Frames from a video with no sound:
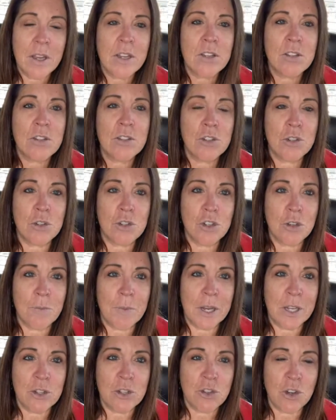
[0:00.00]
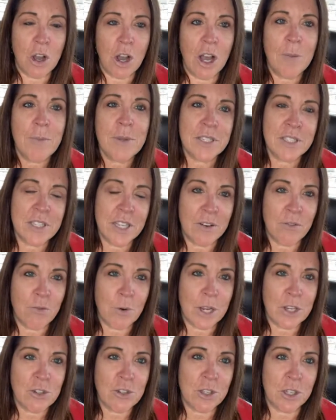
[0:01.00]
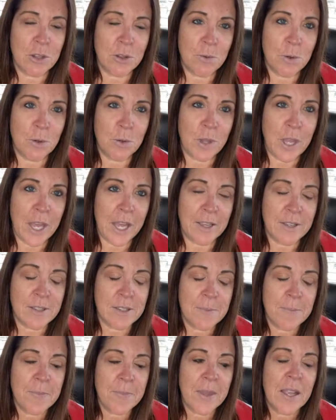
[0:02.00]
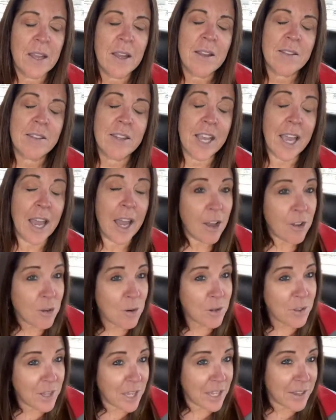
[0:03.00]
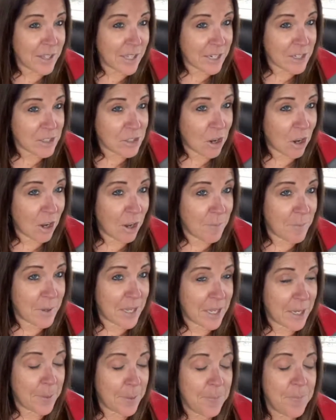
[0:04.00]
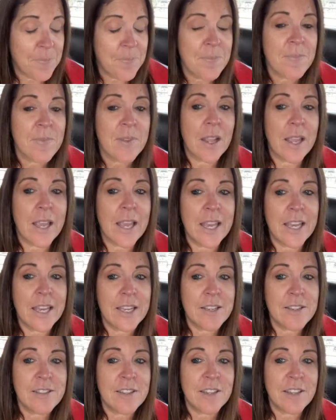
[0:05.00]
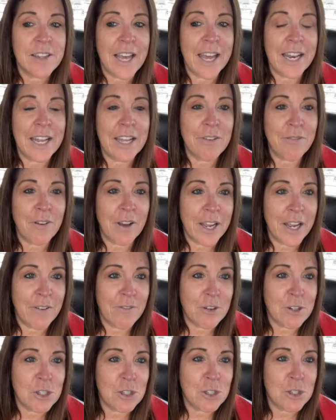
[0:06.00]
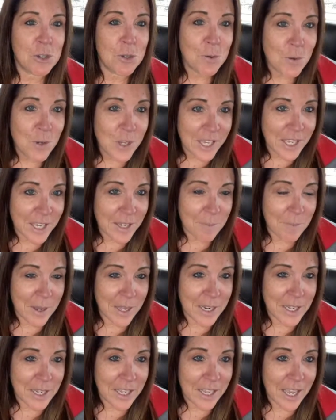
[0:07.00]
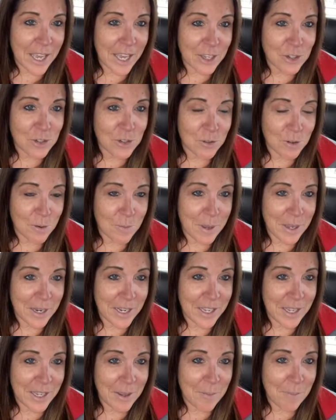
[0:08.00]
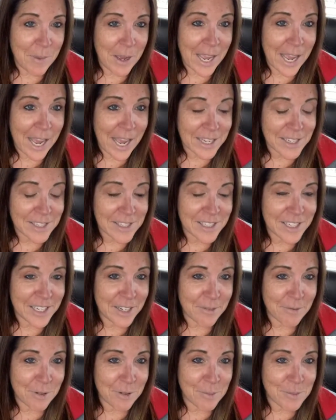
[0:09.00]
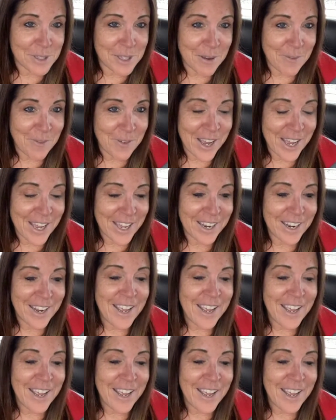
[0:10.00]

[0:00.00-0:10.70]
to do my job instead of rushing through things. The other thing that it taught me is that if I ever do get money, extra money by accident from someone,